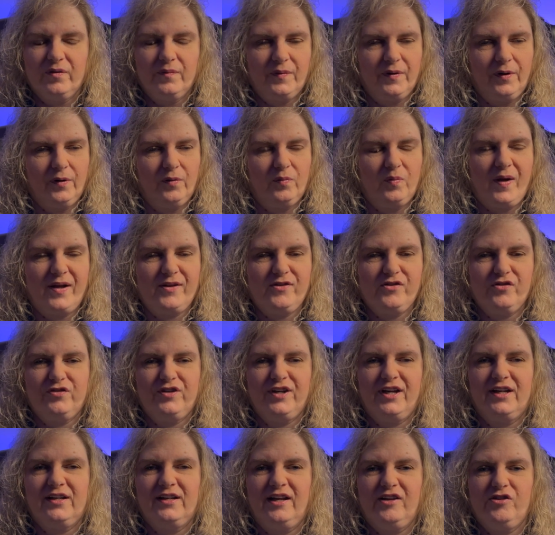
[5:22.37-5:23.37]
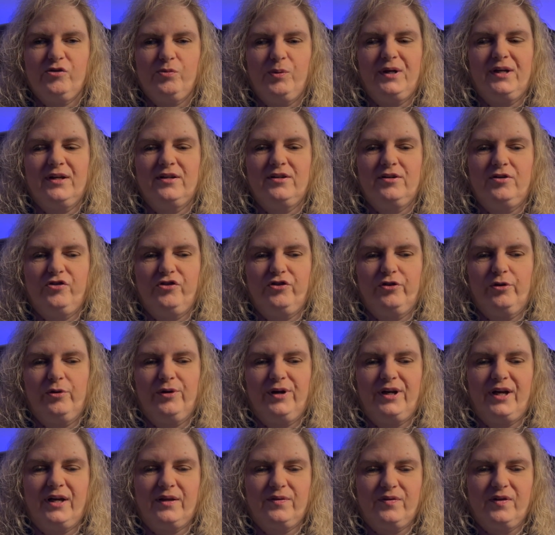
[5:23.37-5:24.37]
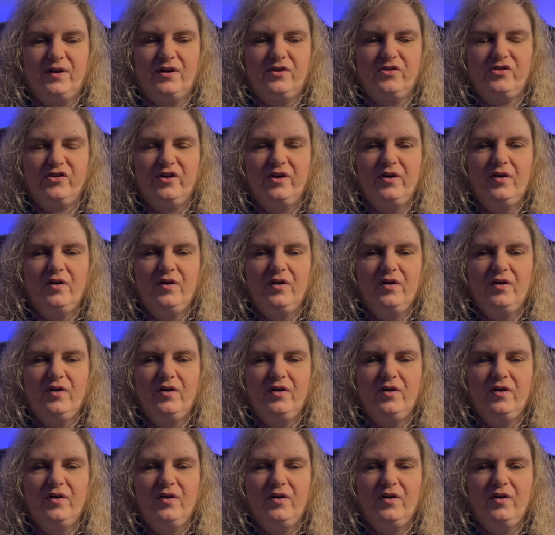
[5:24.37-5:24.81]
There are lots of techniques we can use to create this.